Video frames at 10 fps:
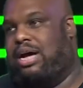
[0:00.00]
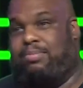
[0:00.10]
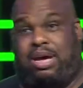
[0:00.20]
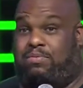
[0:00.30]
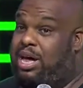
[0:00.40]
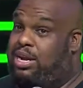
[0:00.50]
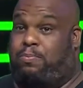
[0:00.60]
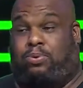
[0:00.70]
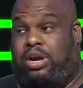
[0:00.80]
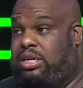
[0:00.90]
I'm getting ready to
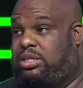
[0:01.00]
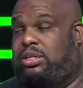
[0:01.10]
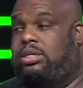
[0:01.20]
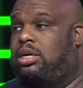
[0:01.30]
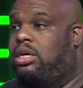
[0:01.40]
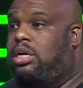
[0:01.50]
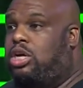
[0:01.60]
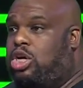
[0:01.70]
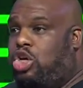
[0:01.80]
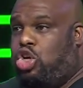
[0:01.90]
preach.
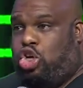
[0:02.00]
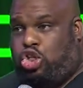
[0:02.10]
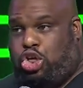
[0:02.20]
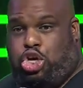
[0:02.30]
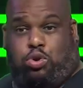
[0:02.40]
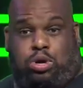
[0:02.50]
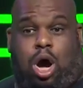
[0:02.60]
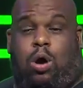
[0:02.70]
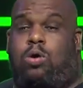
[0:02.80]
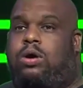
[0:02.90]
Do you
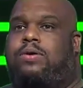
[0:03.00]
know